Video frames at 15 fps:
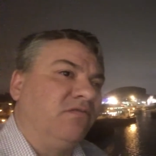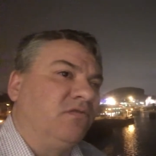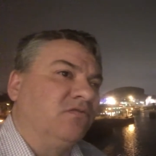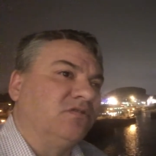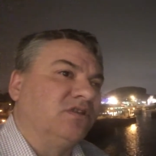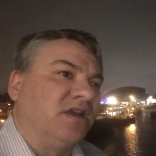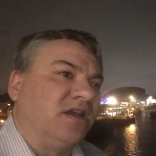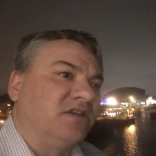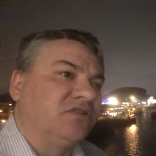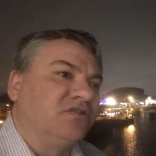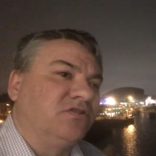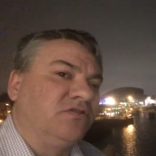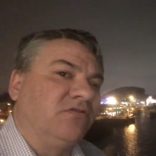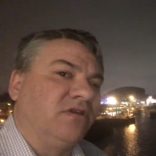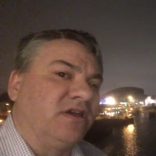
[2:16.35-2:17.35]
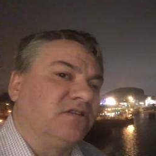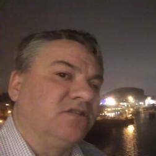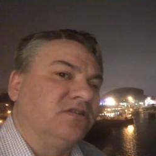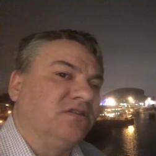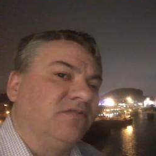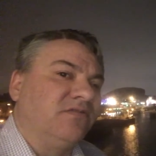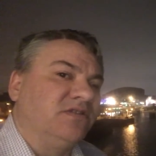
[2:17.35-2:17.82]
forward slash two
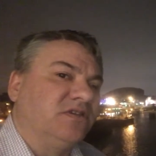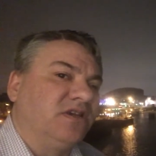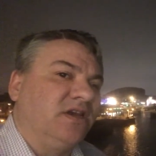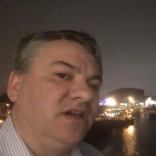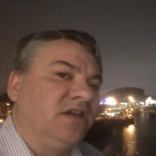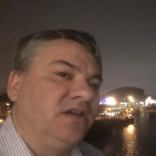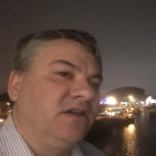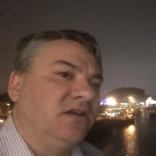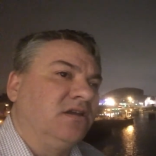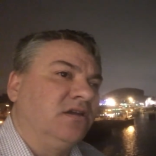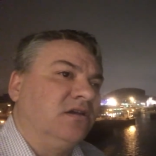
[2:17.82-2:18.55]
thousand seventeen,